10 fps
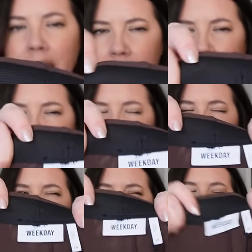like
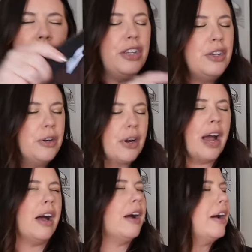out of
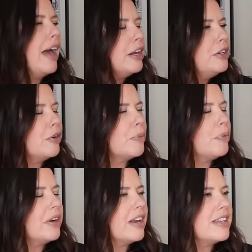Europe, out of
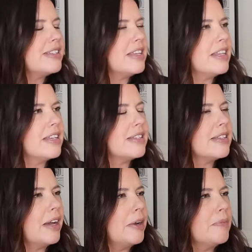Europe, where did I see
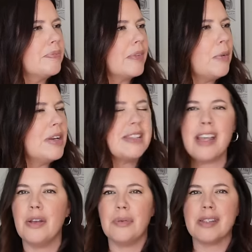this? Um, I want to
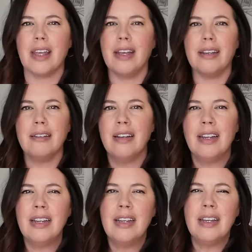say it was like
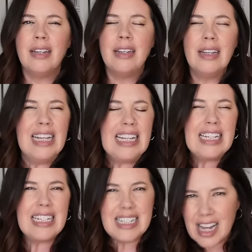
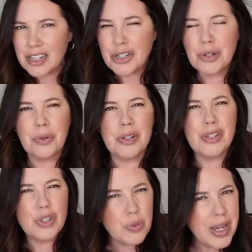Dutch or
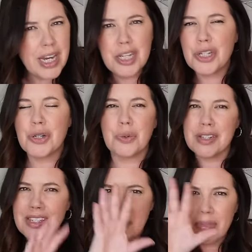Swedish or
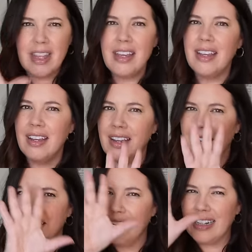something,
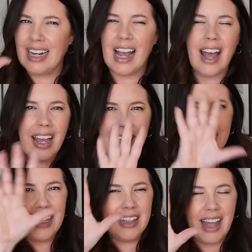
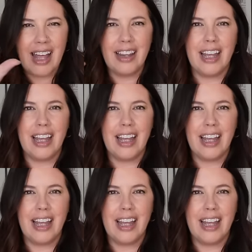kind of in that